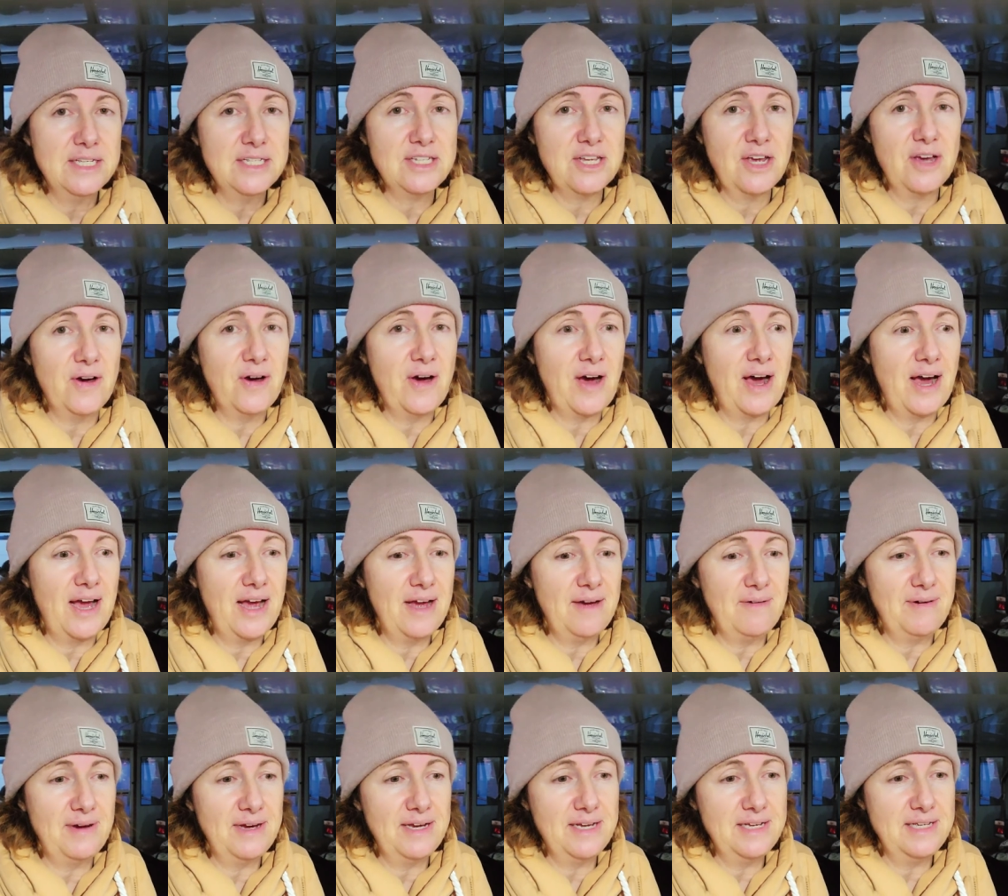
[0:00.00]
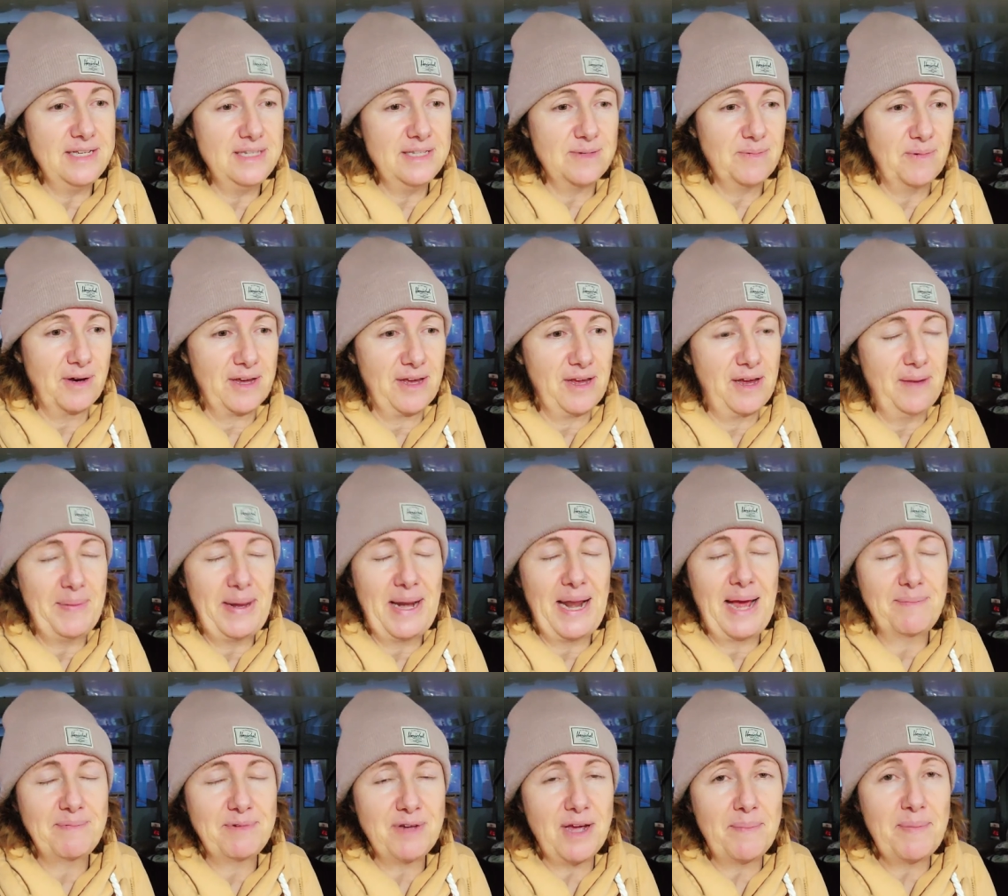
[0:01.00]
So I was working on my
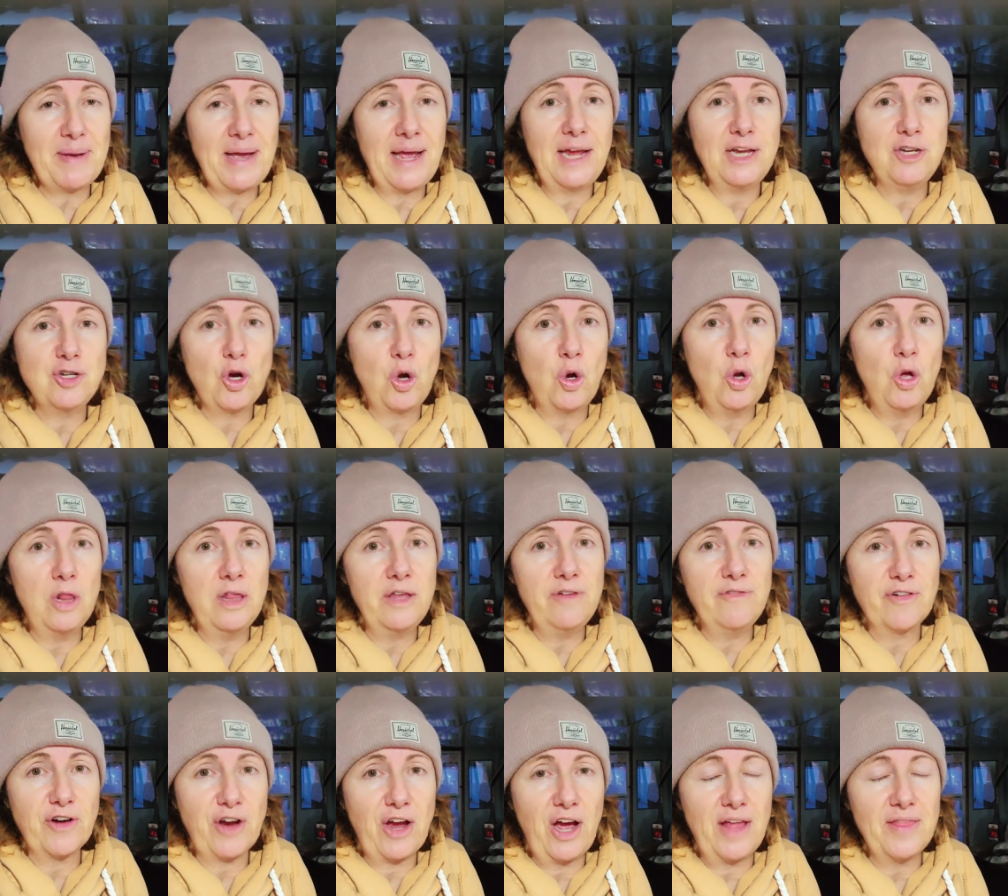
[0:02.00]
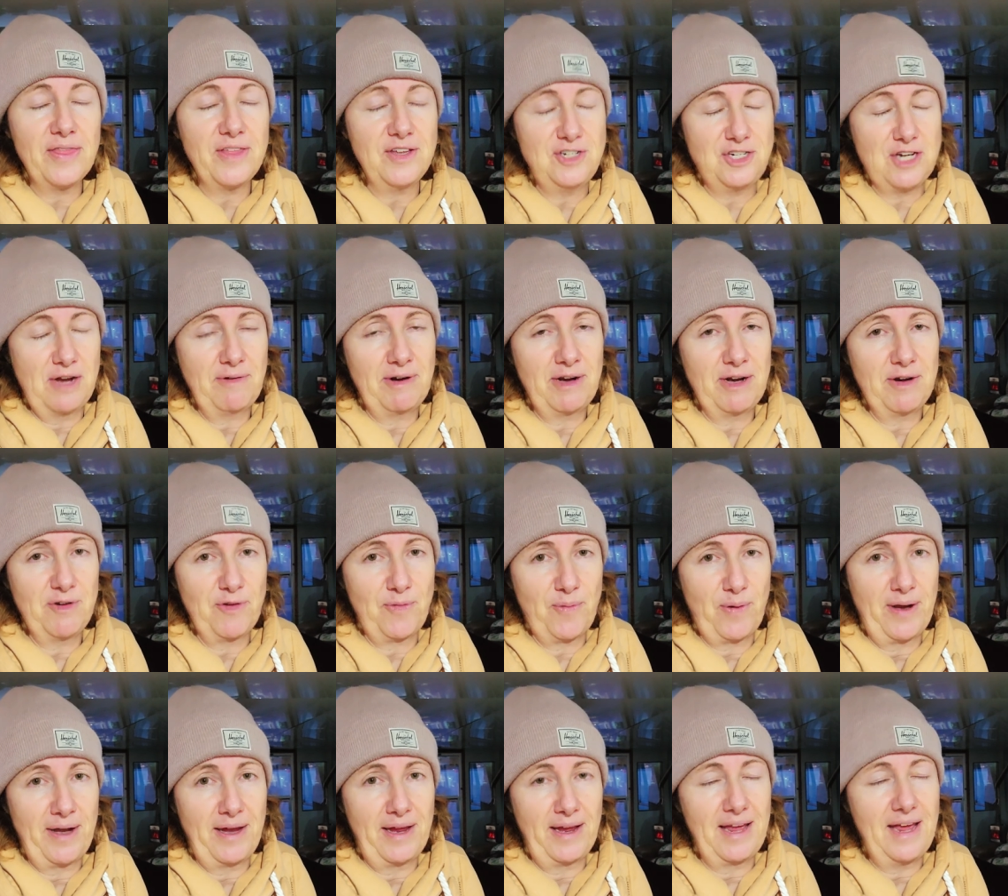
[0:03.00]
laptop and I totally forgot the generator was
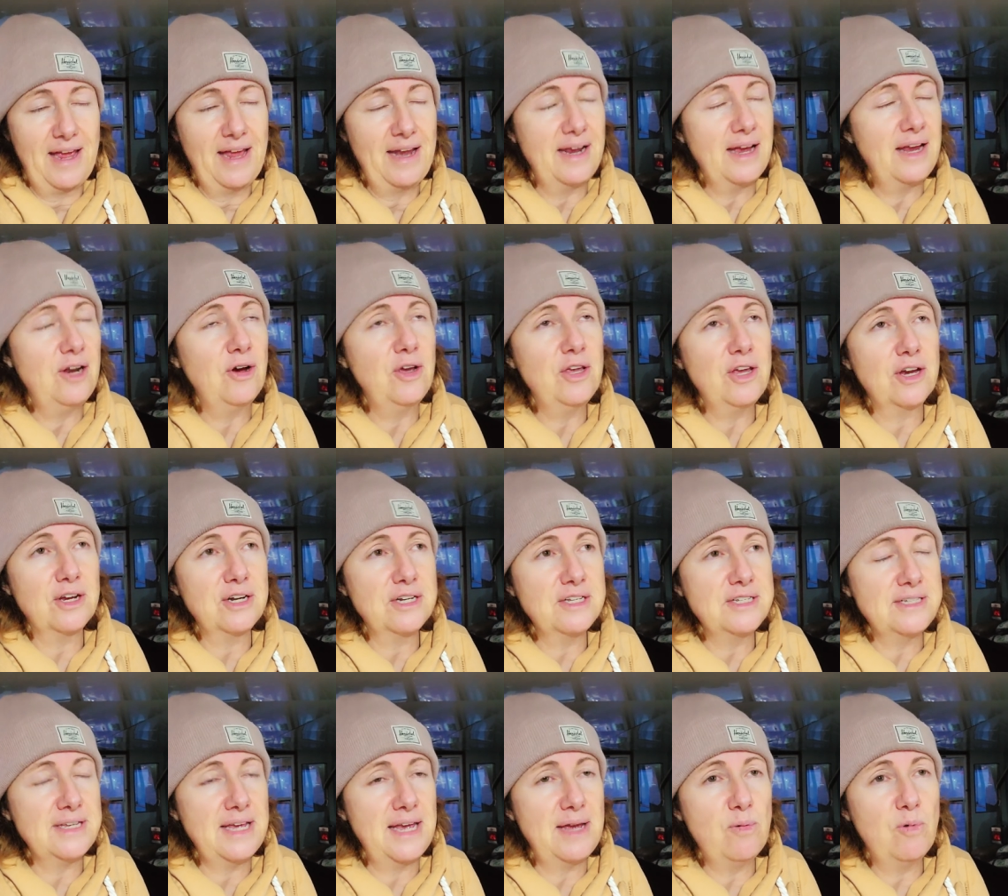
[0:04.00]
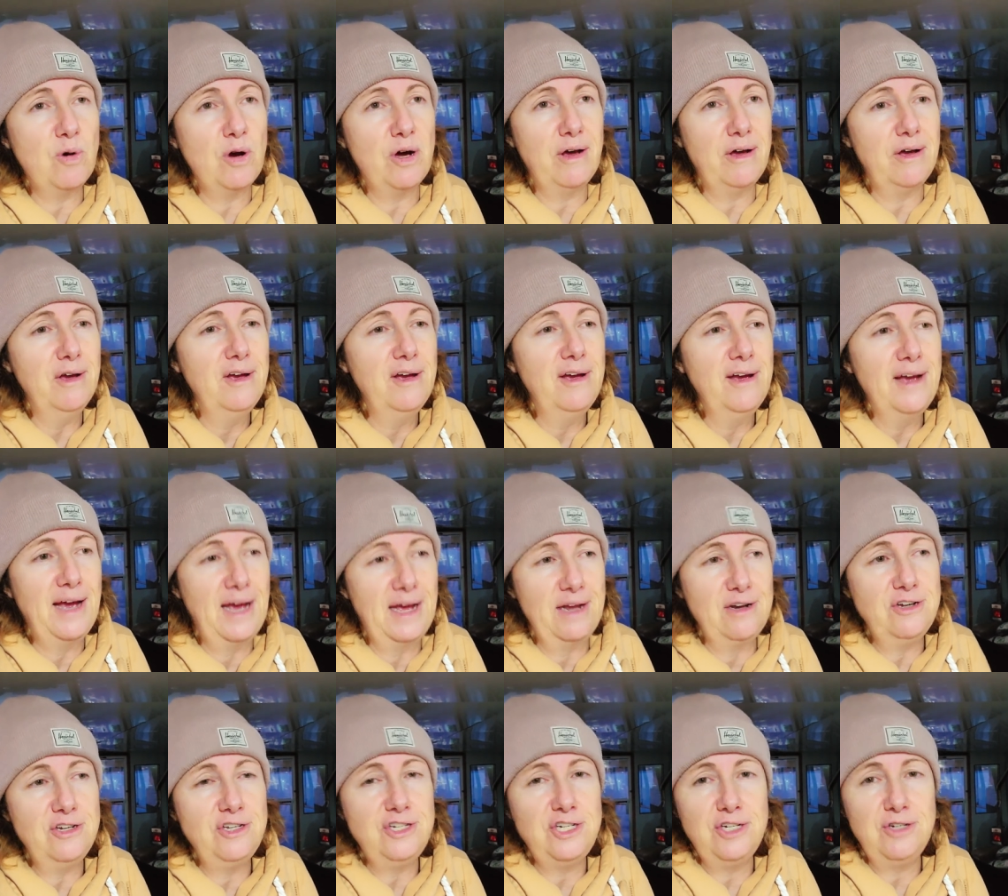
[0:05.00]
running. And I know you're gonna say, well, how
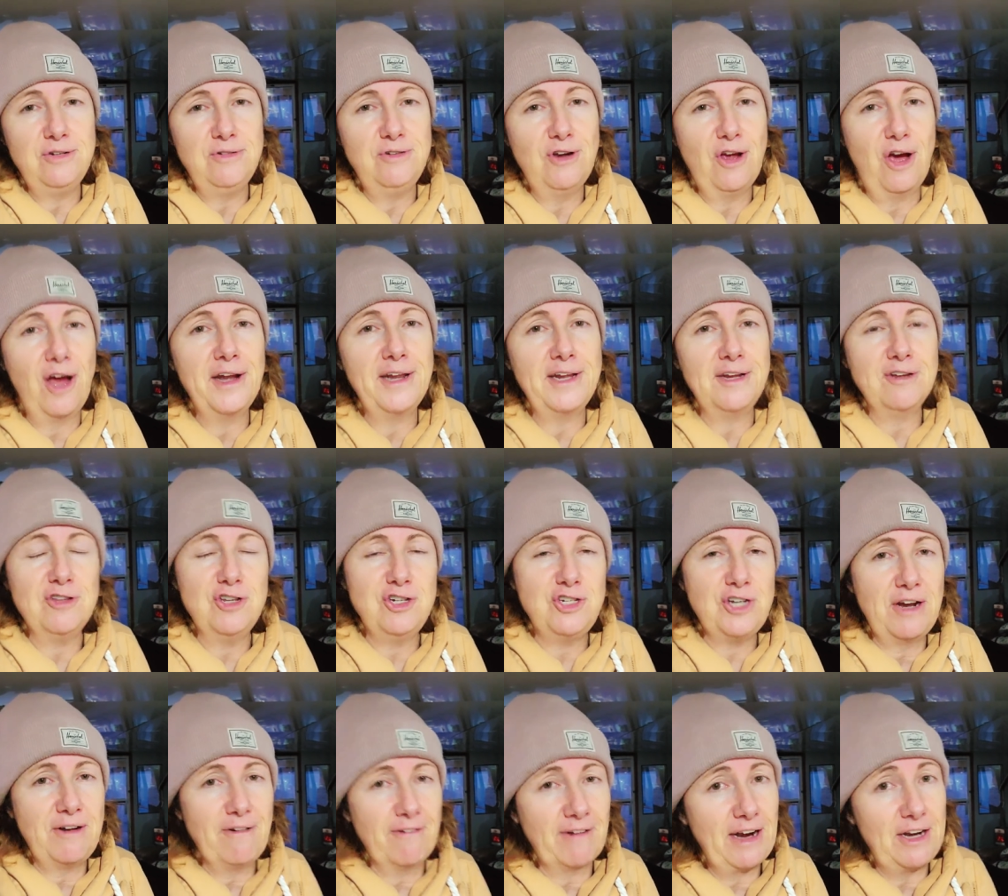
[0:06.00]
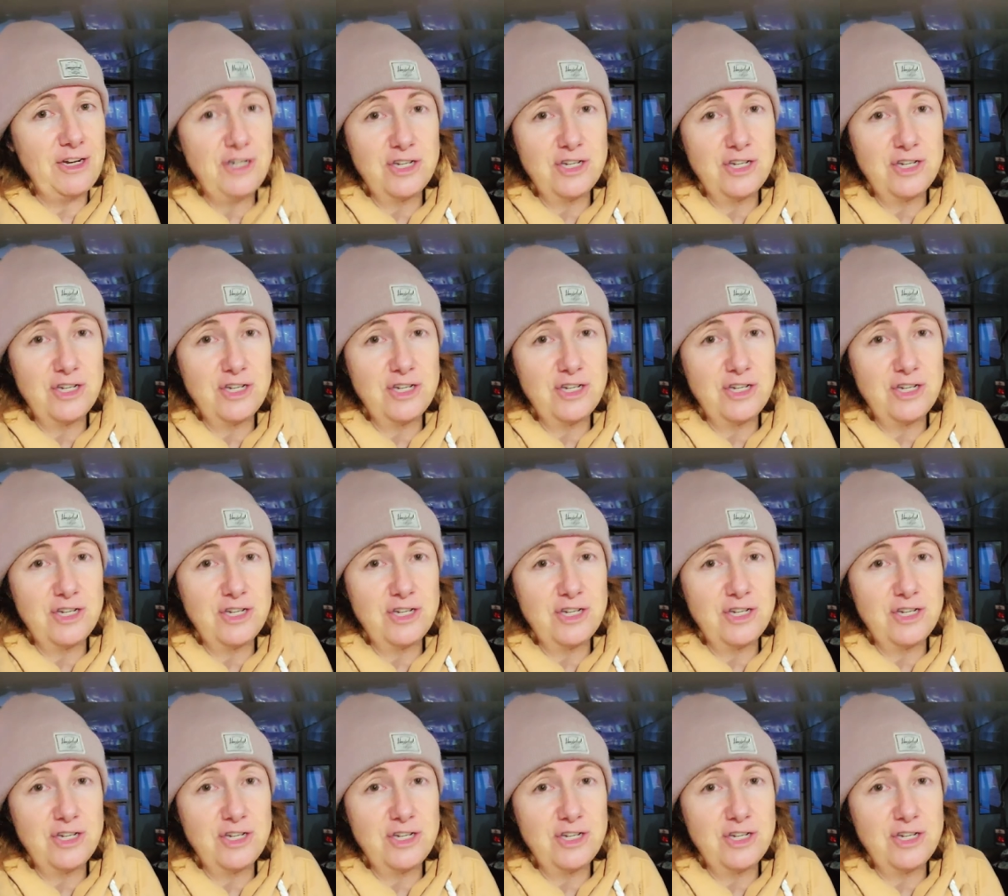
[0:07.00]
did you not hear the generator?